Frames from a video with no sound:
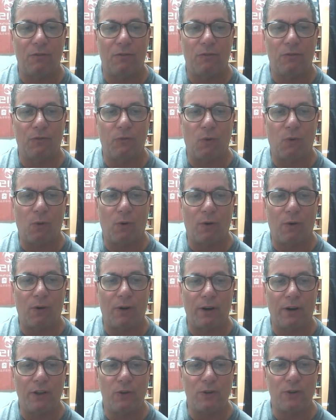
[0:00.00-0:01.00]

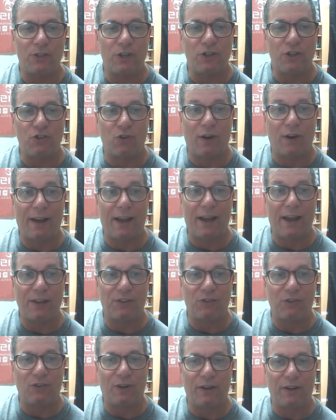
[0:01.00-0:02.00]
for USA
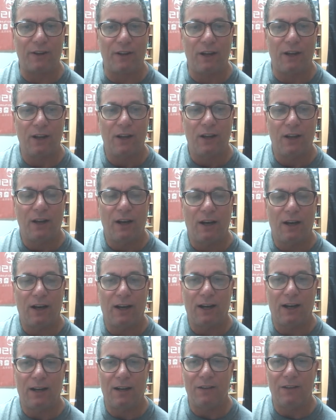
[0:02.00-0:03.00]
Triathlon
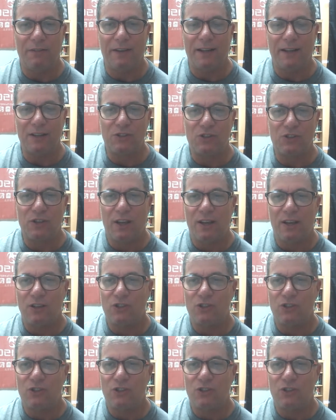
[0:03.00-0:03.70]
events.